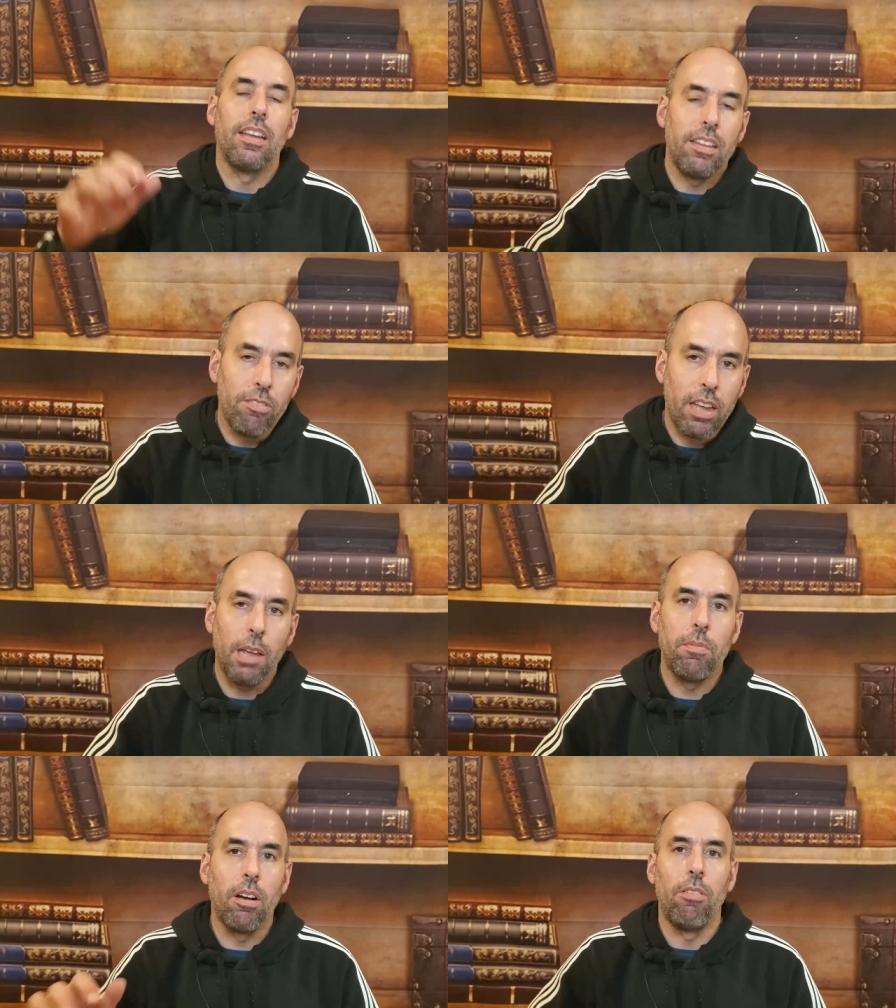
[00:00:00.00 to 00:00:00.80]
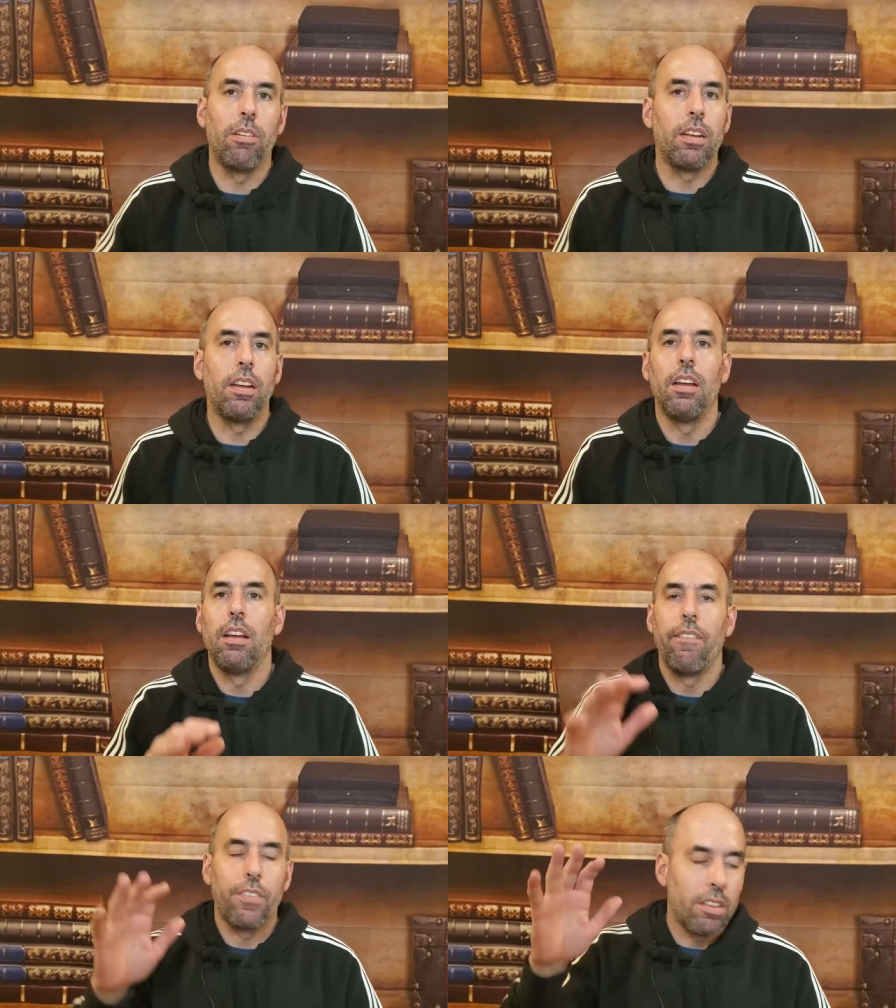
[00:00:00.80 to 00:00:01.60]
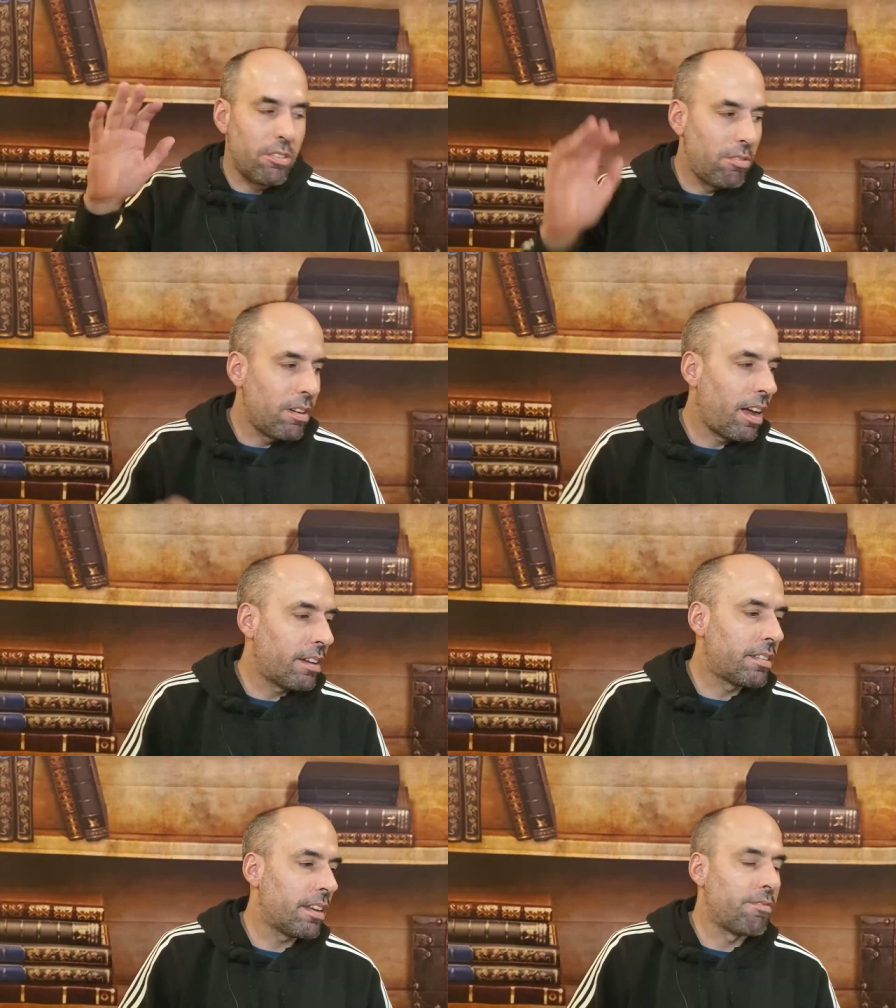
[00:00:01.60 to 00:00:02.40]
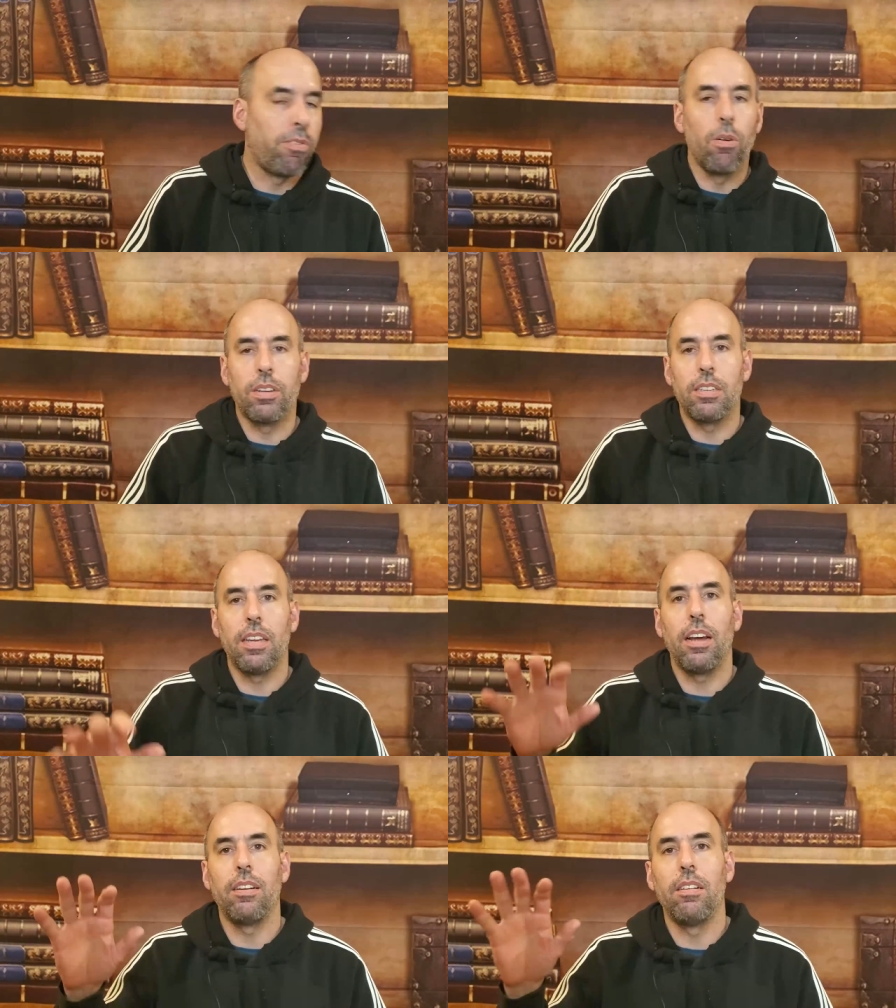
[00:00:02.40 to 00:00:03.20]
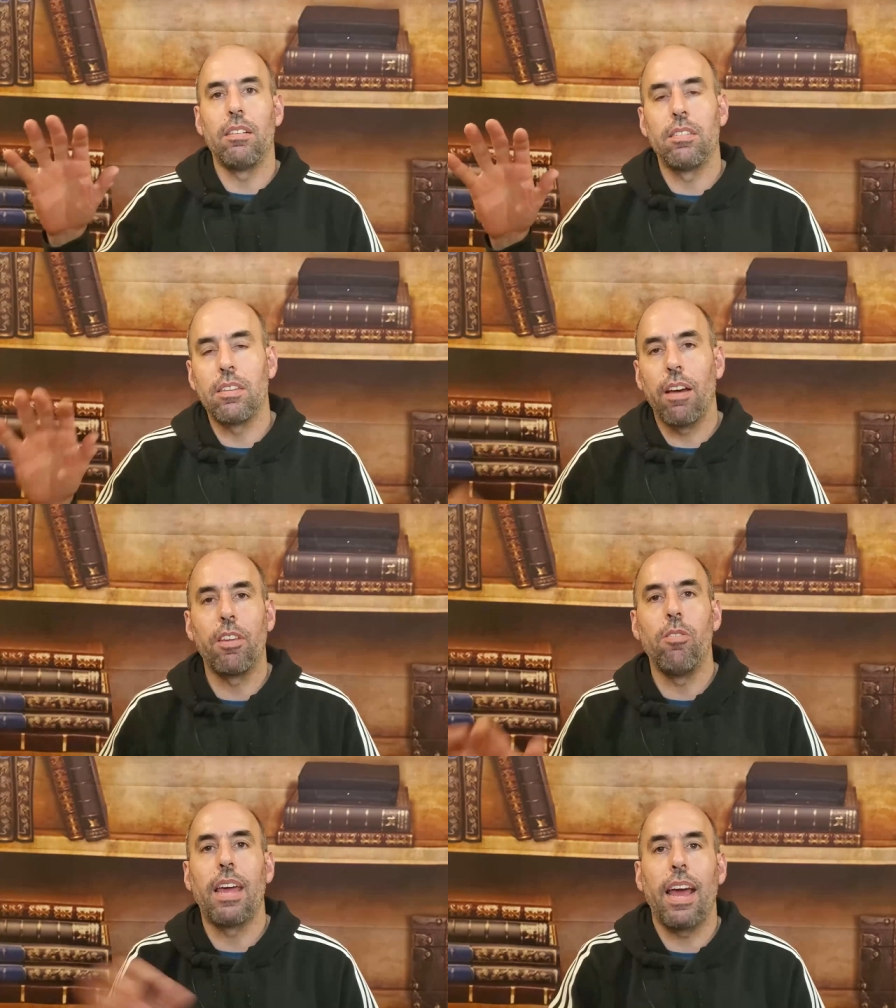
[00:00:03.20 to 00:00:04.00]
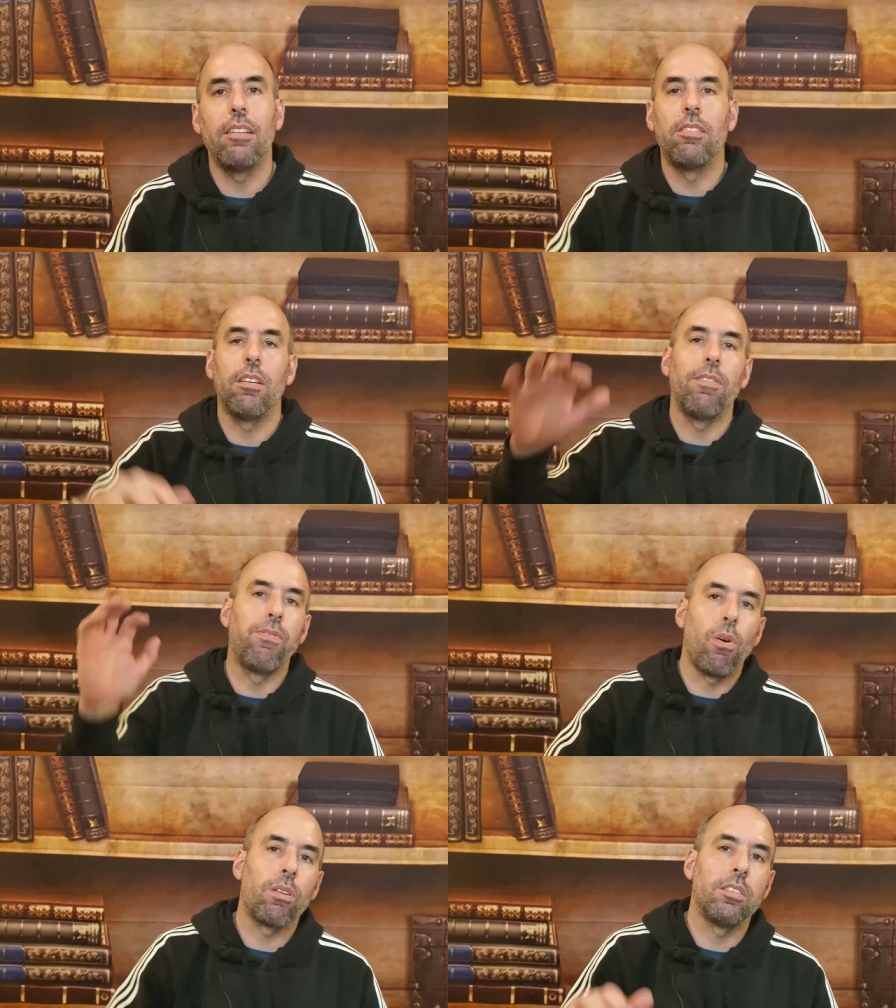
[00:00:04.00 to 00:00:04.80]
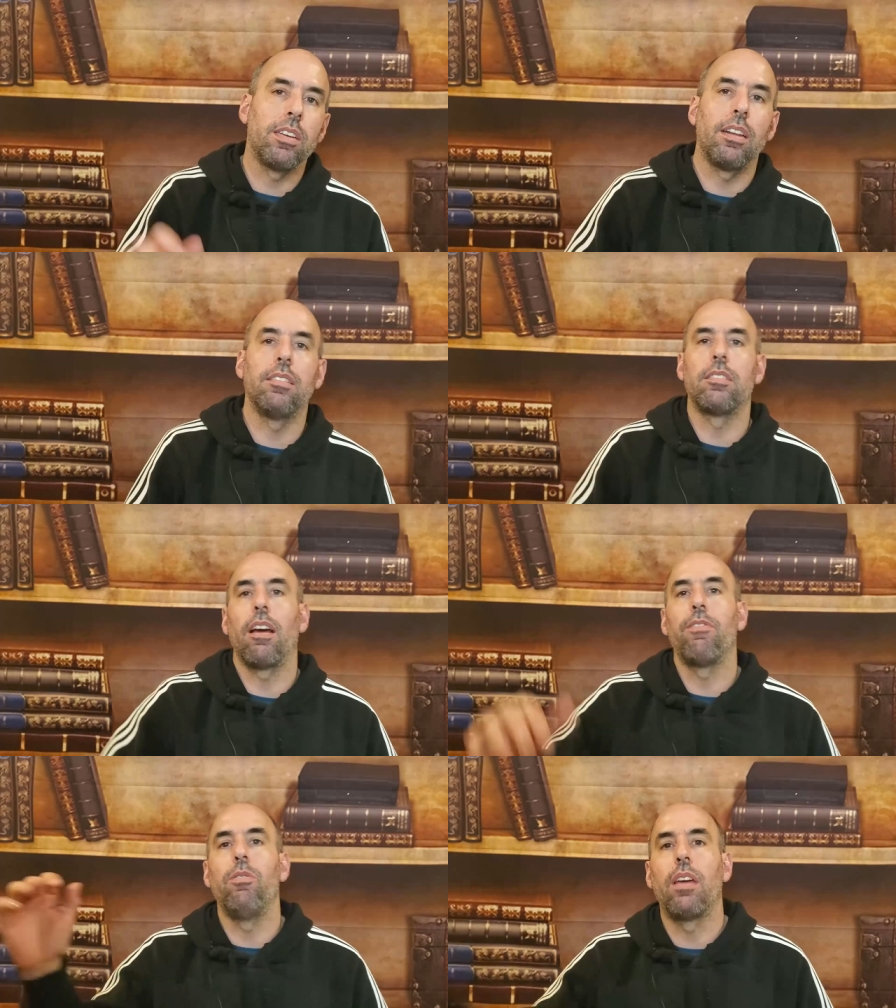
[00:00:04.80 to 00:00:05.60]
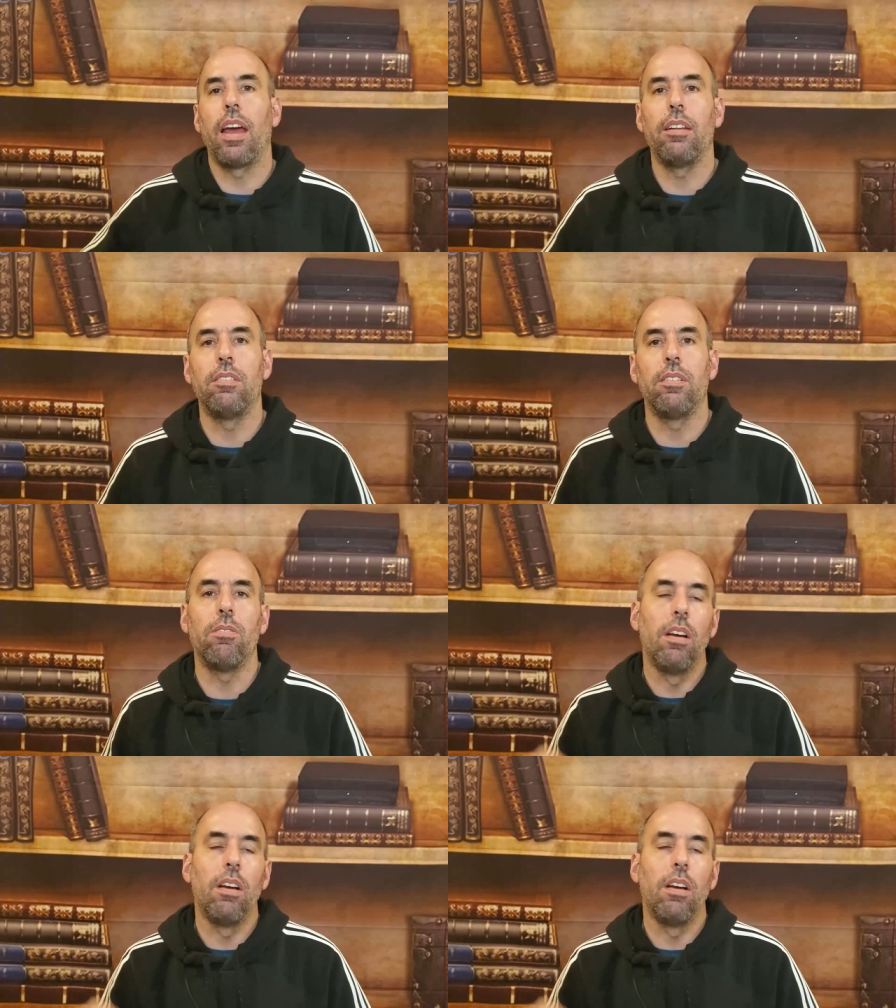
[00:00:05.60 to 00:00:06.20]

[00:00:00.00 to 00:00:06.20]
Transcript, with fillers: You keep going. Do not focus in on your stuff that you can't do, focus in on stuff you can do,